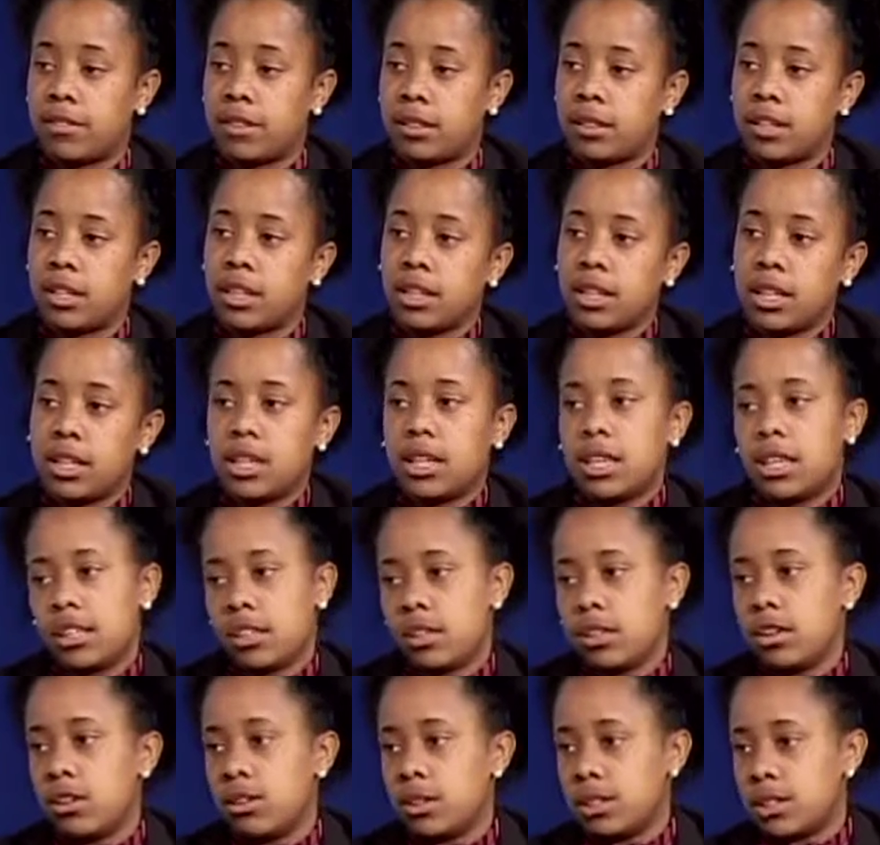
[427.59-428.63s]
And
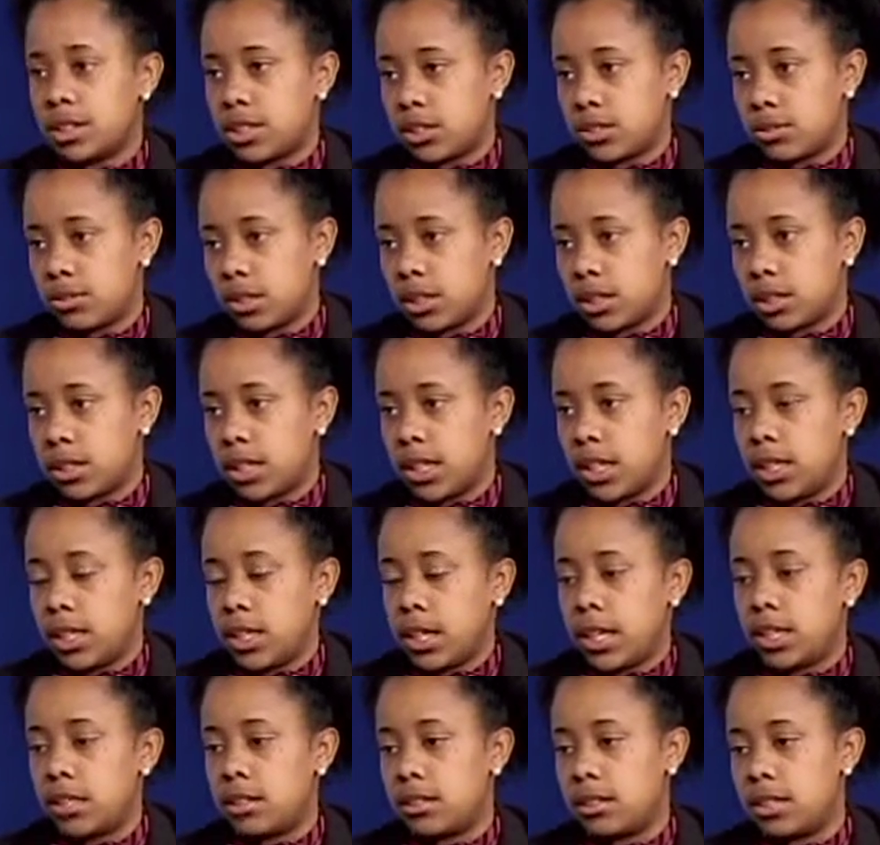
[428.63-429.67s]
historically,
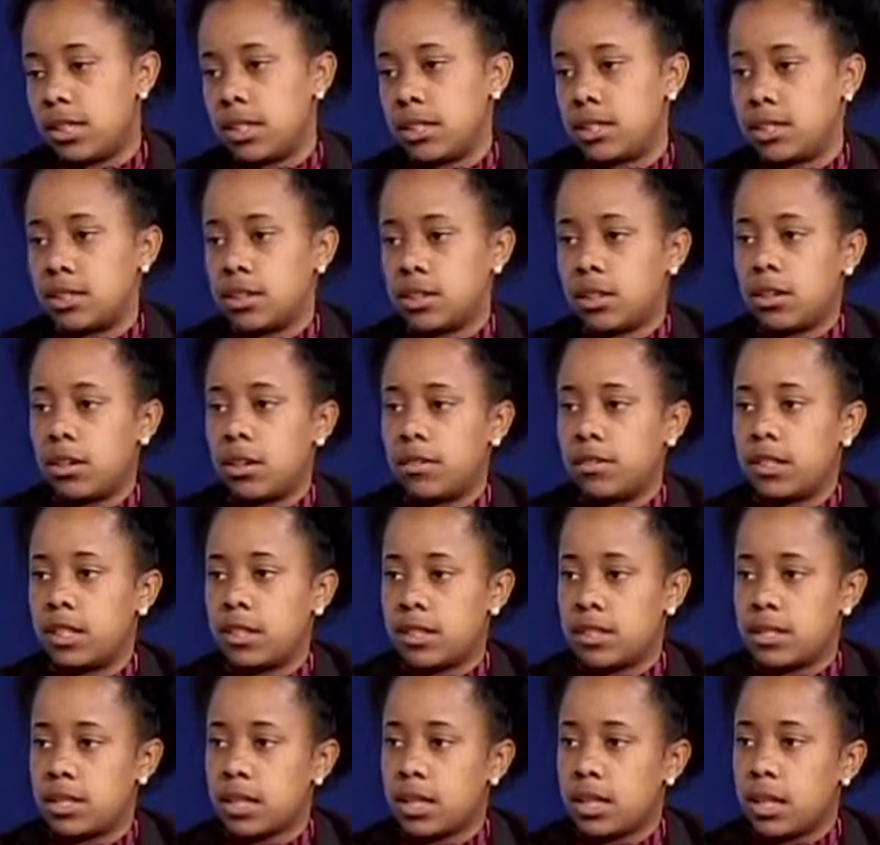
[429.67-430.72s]
the agency has served
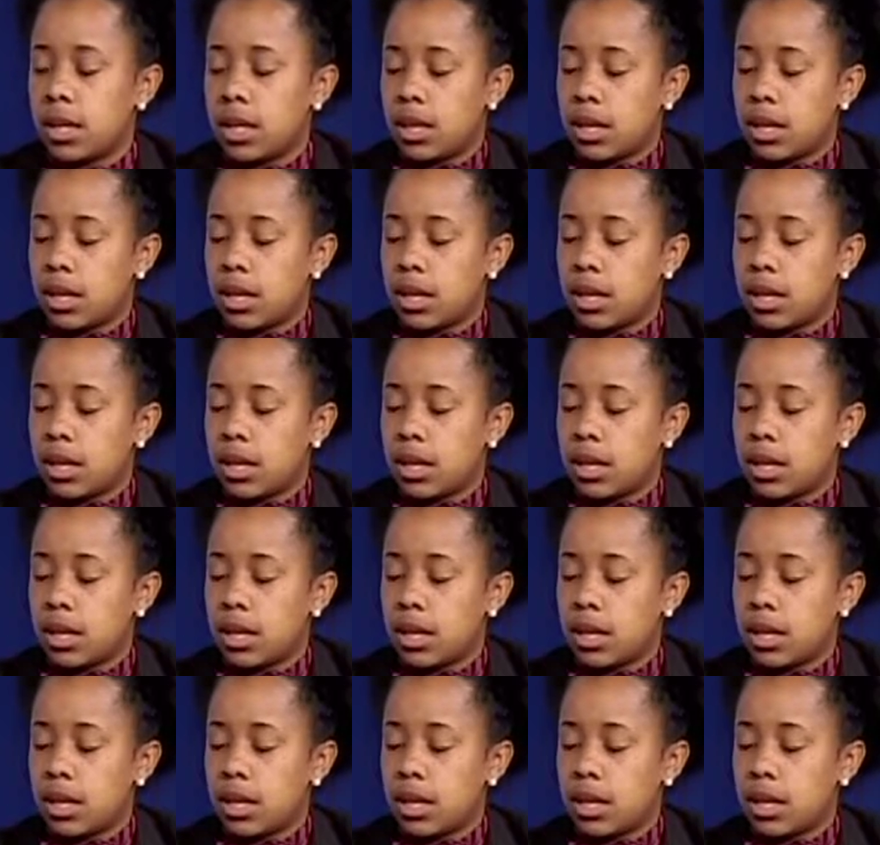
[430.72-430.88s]
as